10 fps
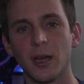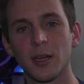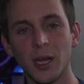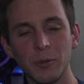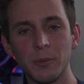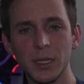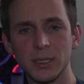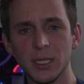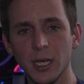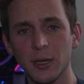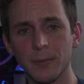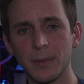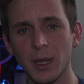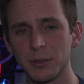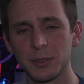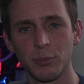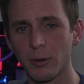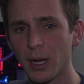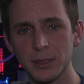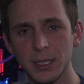A couple months ago, I was
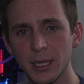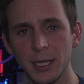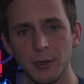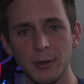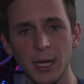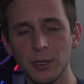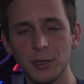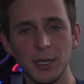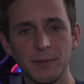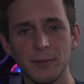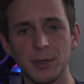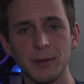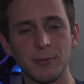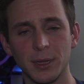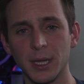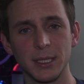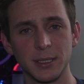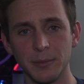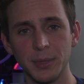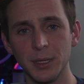browsing the internet looking for different things
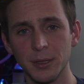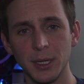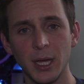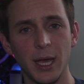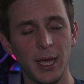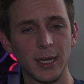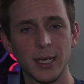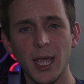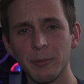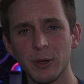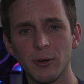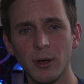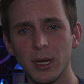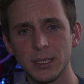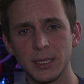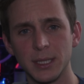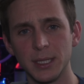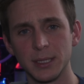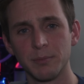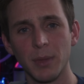to build, and I came across
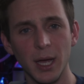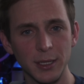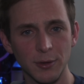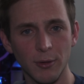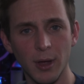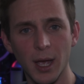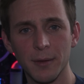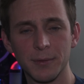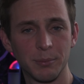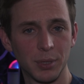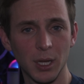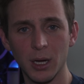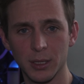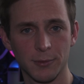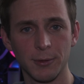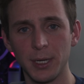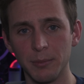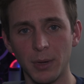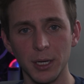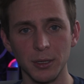this Minecraft block 3D
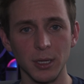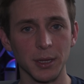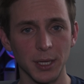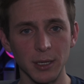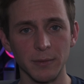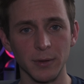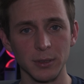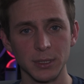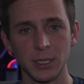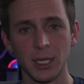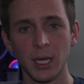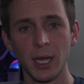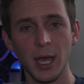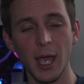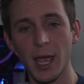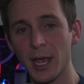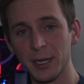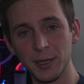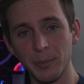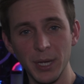model on Thingiverse. And
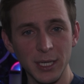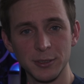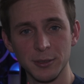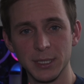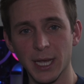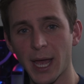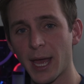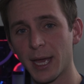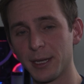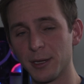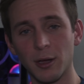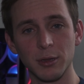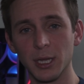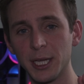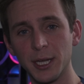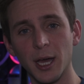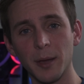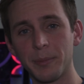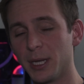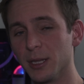in the pictures, it had it all lit
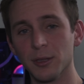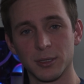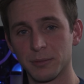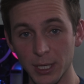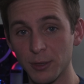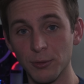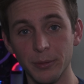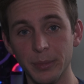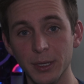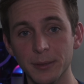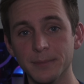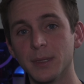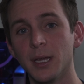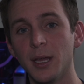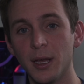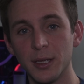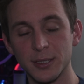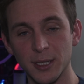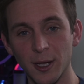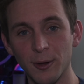up and it looked really cool to build.
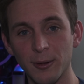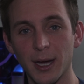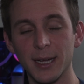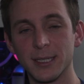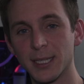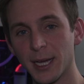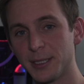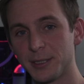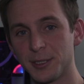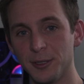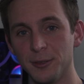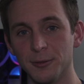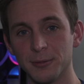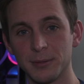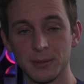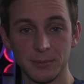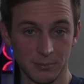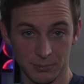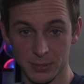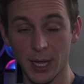So I decided to
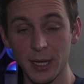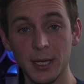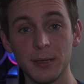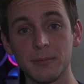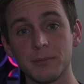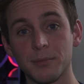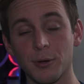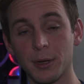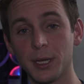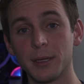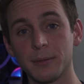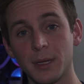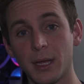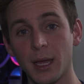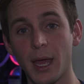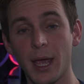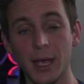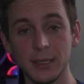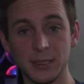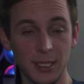take it, print it,
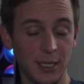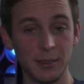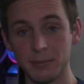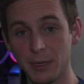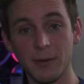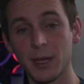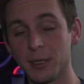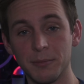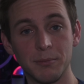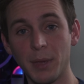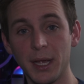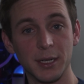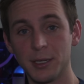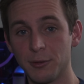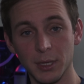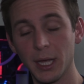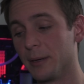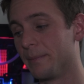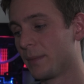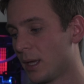and see if I could make it into a
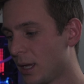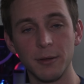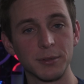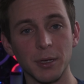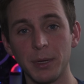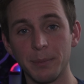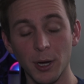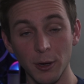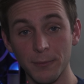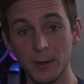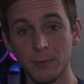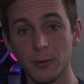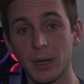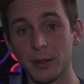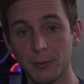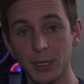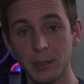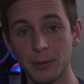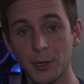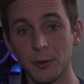lamp. And it was going to be perfect for my
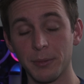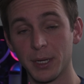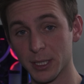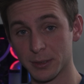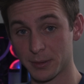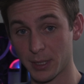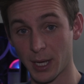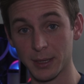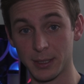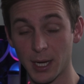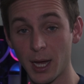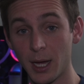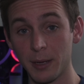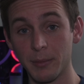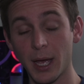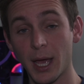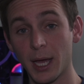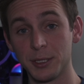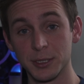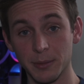3D printer because at the time I
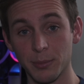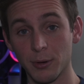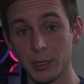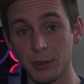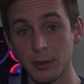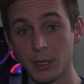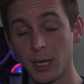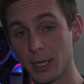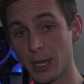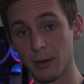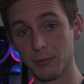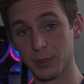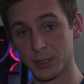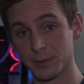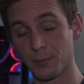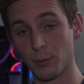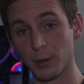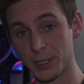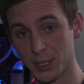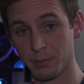had just a printer that was 4
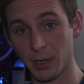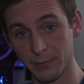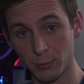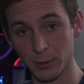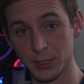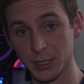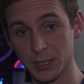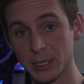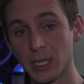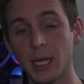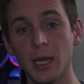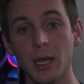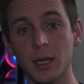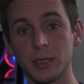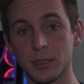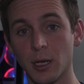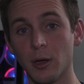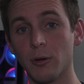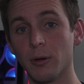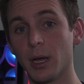inches by 4 inches.
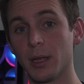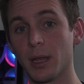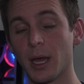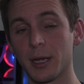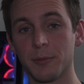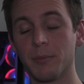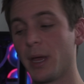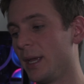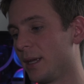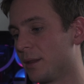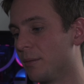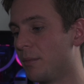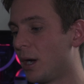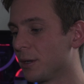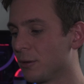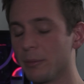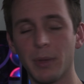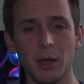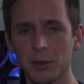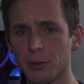So I could make the model
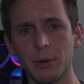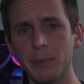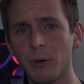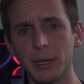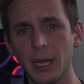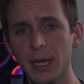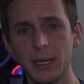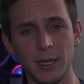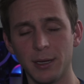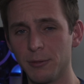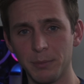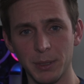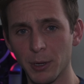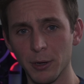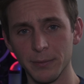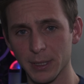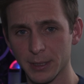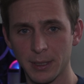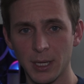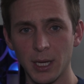about 3.8 and it would be
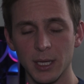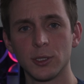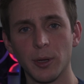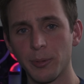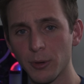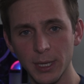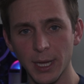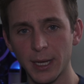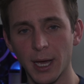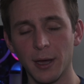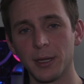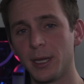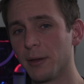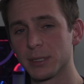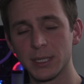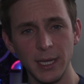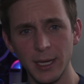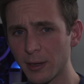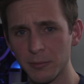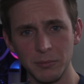perfect. So I printed that out and I was
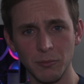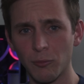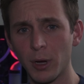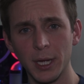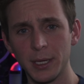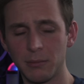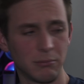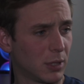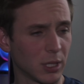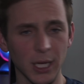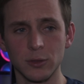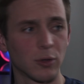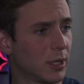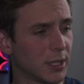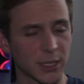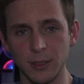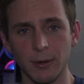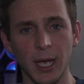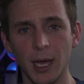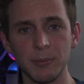thinking, what electronics do
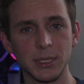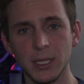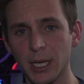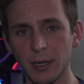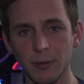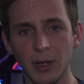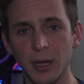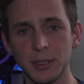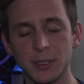I have just laying around?